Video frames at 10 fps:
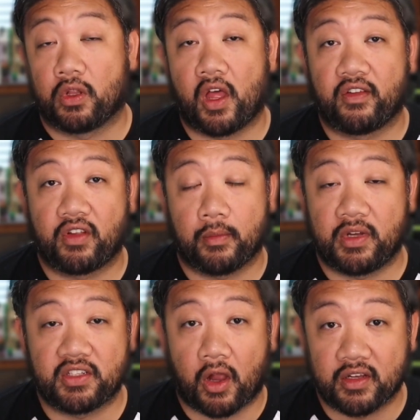A lot of
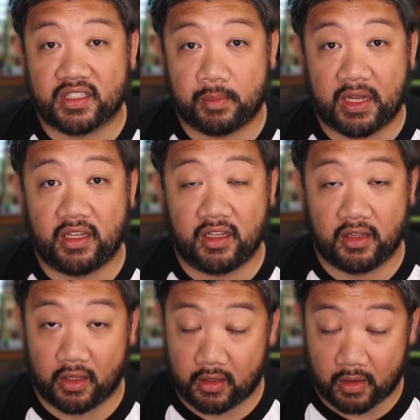companies aren't spending
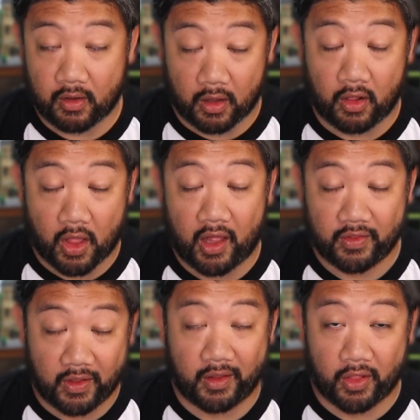the a lot
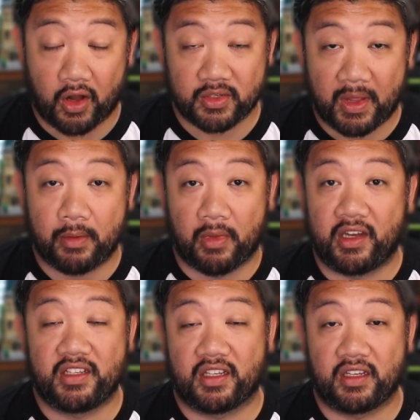the large amount of
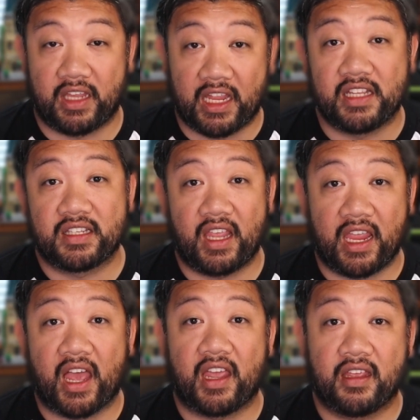money to get into
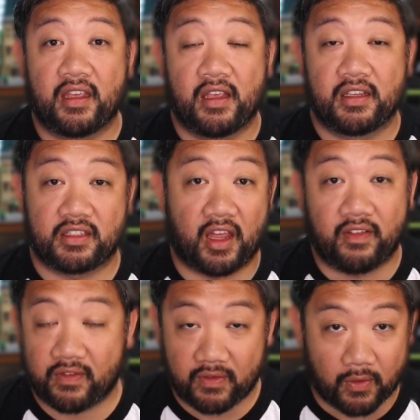AI
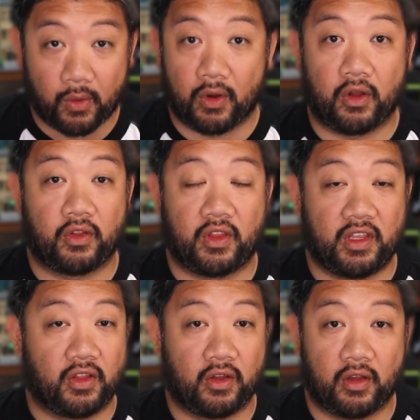stuff for
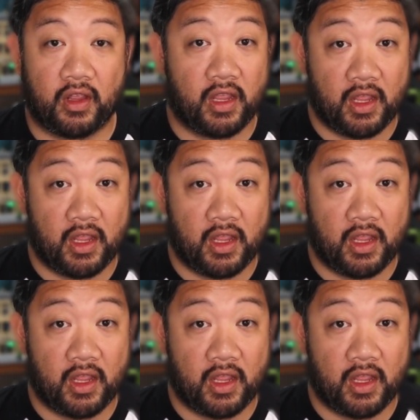either